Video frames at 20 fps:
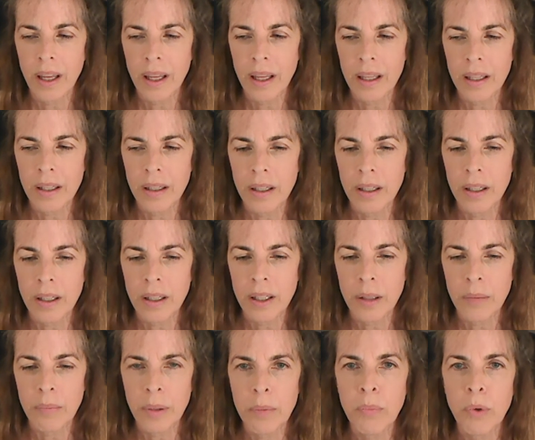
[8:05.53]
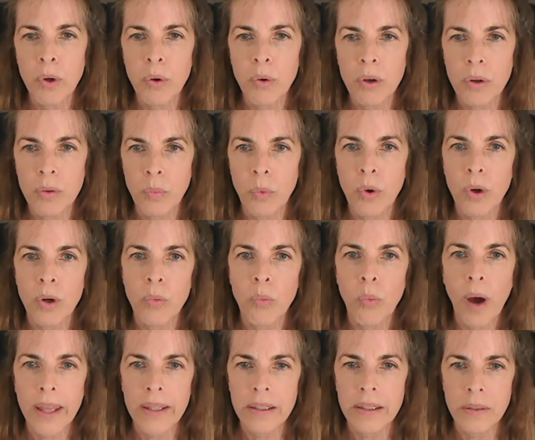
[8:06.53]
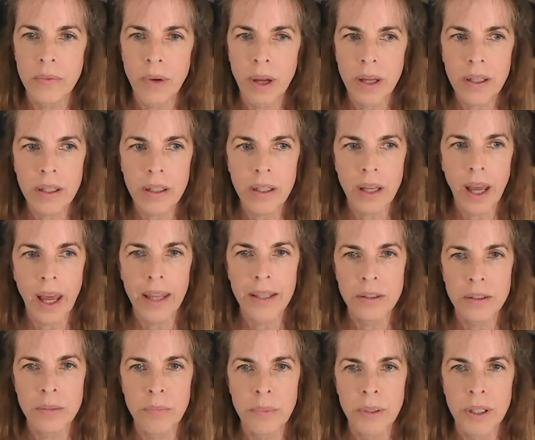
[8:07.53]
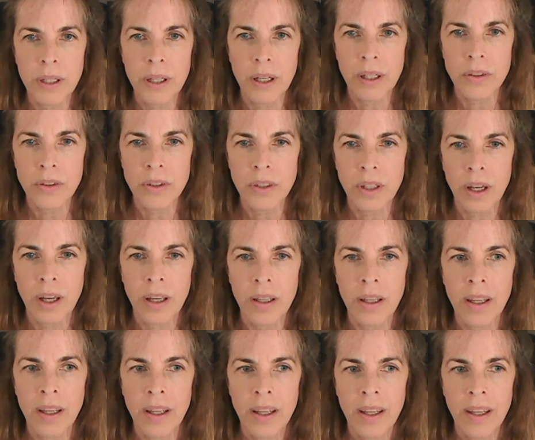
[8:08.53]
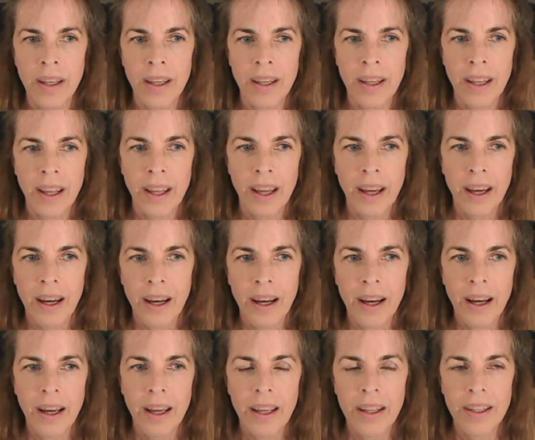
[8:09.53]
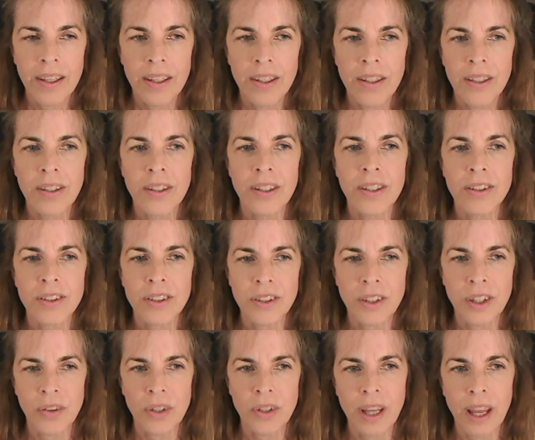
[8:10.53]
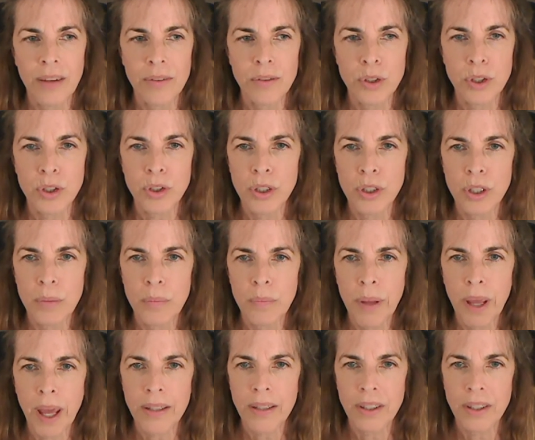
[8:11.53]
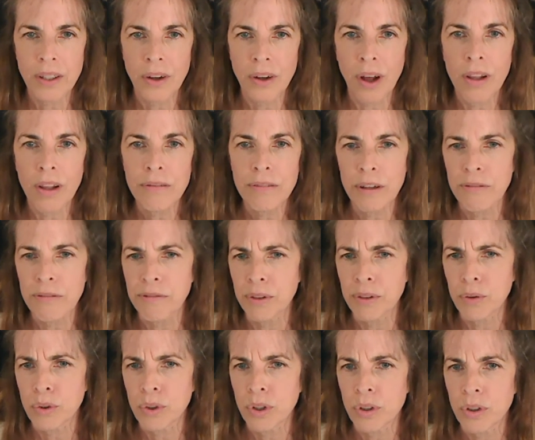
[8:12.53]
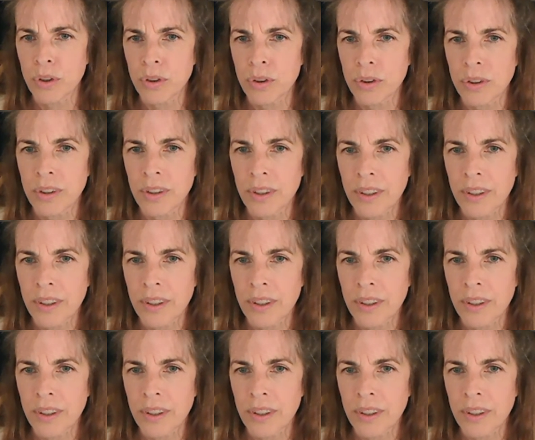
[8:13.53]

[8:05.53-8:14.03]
it can be more and more widely recognized because it's going to have such an impact on all of our futures.